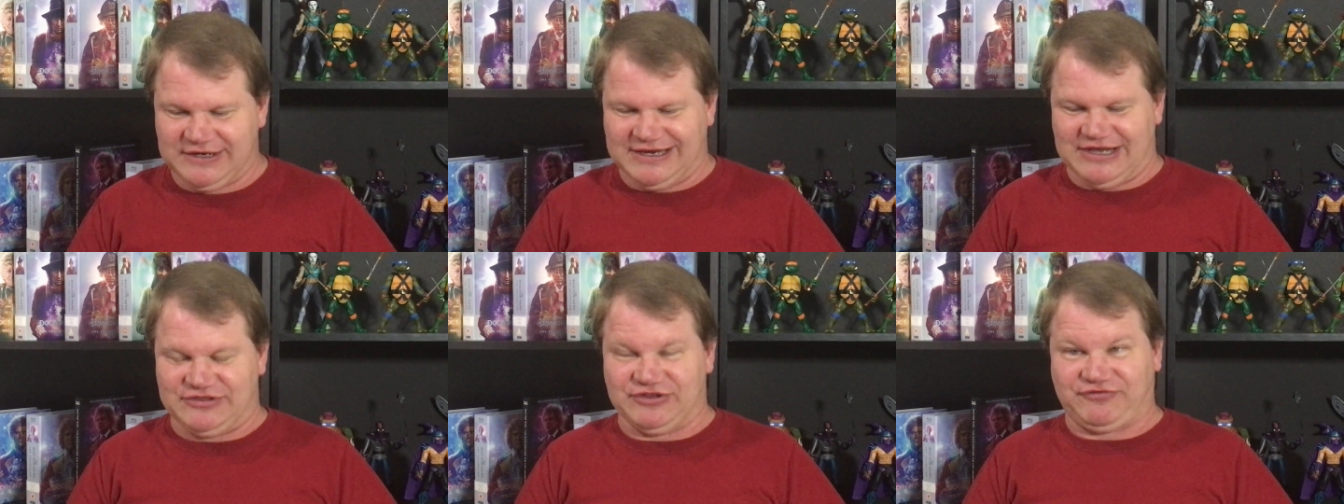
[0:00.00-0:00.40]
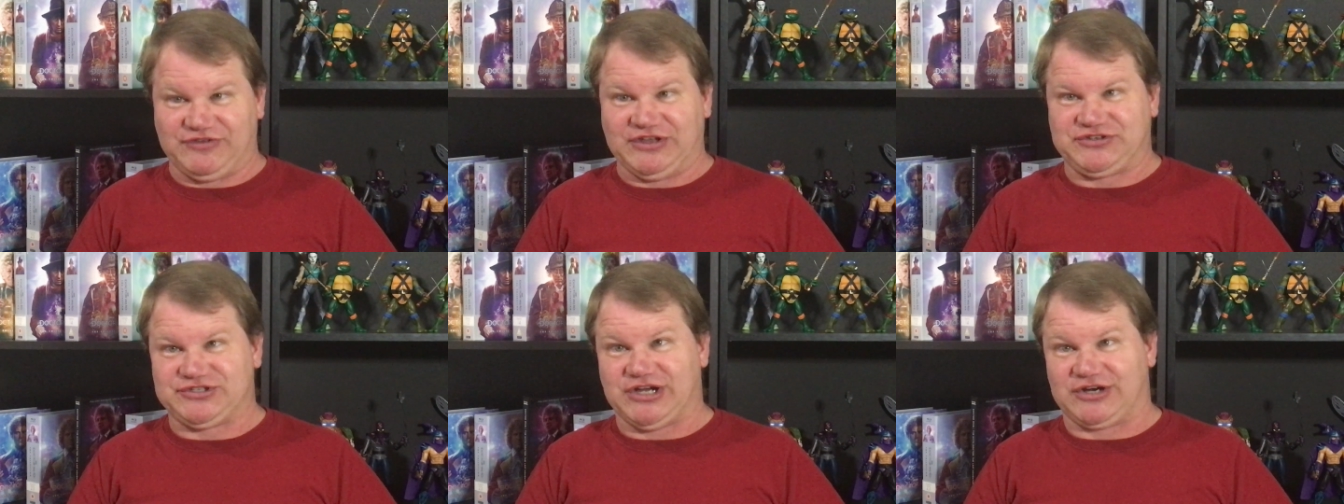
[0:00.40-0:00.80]
and the
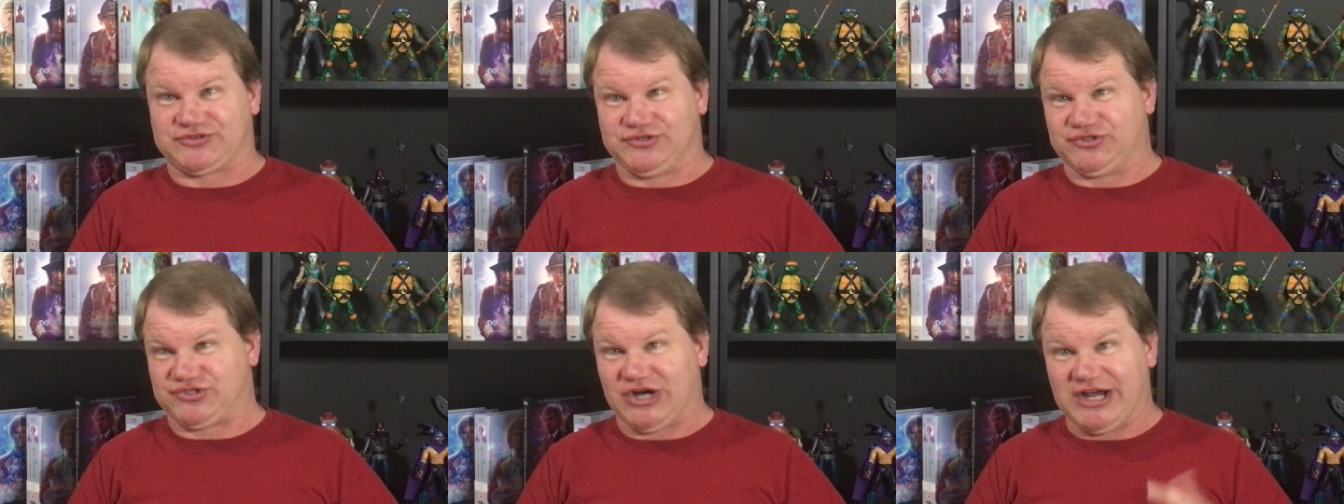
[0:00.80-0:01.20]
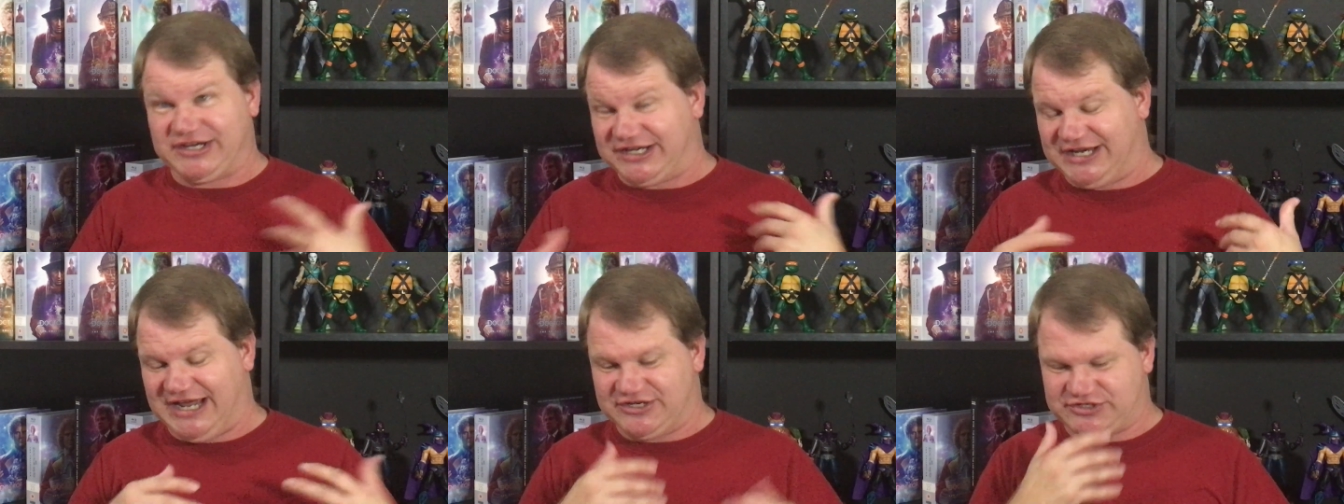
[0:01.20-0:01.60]
fifth Doctor trying
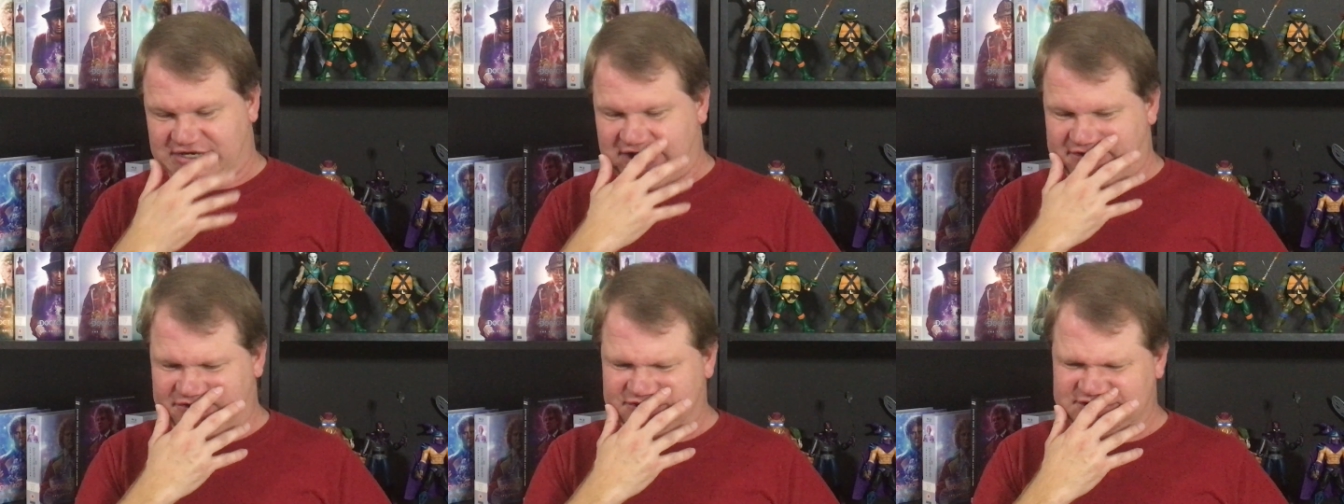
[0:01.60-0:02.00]
to get Adric out of there.